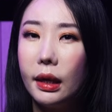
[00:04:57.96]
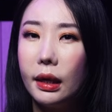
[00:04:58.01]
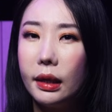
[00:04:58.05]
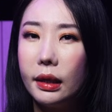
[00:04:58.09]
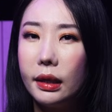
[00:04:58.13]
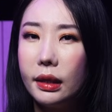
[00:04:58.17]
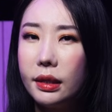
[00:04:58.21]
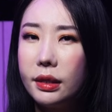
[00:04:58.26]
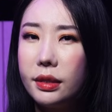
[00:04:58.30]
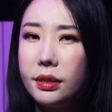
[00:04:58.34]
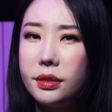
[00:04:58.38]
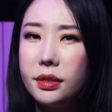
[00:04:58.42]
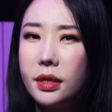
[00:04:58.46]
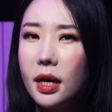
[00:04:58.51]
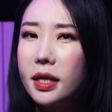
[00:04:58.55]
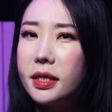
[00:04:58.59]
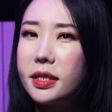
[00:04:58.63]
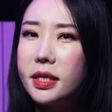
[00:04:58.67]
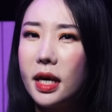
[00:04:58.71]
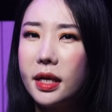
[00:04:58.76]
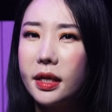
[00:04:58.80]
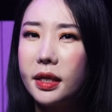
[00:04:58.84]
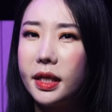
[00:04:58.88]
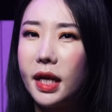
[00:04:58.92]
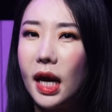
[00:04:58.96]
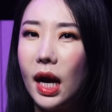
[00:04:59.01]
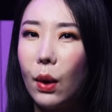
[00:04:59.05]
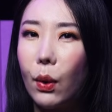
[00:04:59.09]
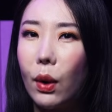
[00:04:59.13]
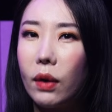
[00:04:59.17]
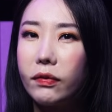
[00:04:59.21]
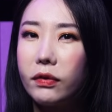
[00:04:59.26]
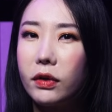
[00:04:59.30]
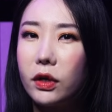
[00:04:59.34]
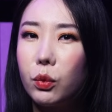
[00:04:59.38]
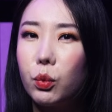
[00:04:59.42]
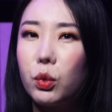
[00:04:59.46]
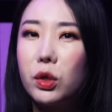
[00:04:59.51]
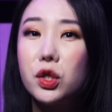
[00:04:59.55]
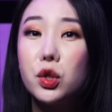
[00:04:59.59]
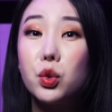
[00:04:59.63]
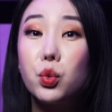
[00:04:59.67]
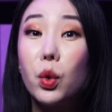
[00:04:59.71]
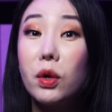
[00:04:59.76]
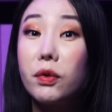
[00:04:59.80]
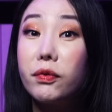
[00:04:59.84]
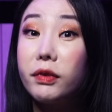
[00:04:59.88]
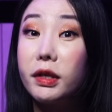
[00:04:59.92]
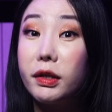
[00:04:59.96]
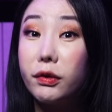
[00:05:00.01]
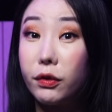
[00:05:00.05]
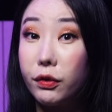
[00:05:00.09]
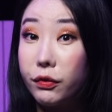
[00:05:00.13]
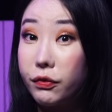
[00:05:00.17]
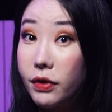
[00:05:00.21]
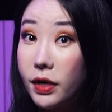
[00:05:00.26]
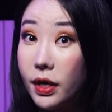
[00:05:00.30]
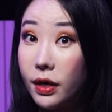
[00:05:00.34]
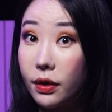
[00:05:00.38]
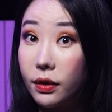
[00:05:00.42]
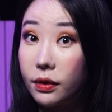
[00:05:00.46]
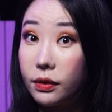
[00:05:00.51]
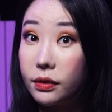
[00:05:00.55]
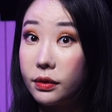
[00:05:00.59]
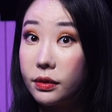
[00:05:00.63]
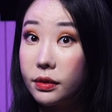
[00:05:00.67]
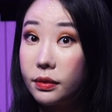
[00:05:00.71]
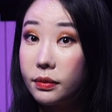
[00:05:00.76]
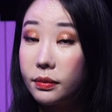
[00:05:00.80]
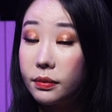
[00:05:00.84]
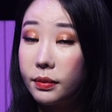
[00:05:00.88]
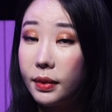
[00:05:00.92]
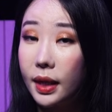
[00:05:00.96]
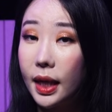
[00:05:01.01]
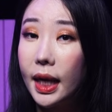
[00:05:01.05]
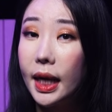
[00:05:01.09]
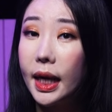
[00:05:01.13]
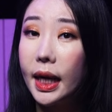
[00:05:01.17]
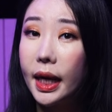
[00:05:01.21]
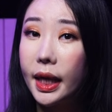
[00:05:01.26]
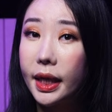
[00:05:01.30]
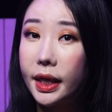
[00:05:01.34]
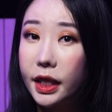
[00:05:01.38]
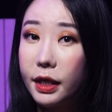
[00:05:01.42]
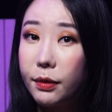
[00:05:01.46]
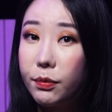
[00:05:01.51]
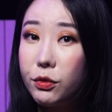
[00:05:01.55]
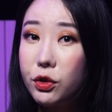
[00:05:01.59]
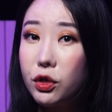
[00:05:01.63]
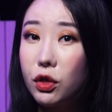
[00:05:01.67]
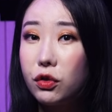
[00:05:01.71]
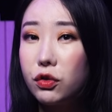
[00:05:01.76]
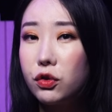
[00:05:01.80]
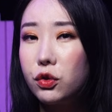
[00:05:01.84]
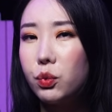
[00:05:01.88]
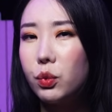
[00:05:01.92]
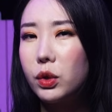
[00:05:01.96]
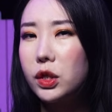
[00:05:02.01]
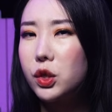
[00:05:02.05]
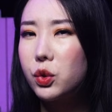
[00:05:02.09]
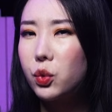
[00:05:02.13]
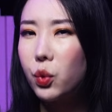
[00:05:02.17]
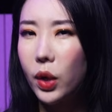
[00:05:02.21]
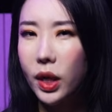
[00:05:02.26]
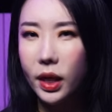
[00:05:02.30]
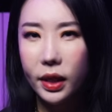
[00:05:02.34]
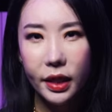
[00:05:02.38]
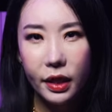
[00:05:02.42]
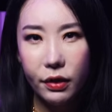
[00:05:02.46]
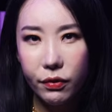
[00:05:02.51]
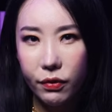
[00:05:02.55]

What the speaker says: His identity, however, was swiftly revealed. Kim Chun-soo was quickly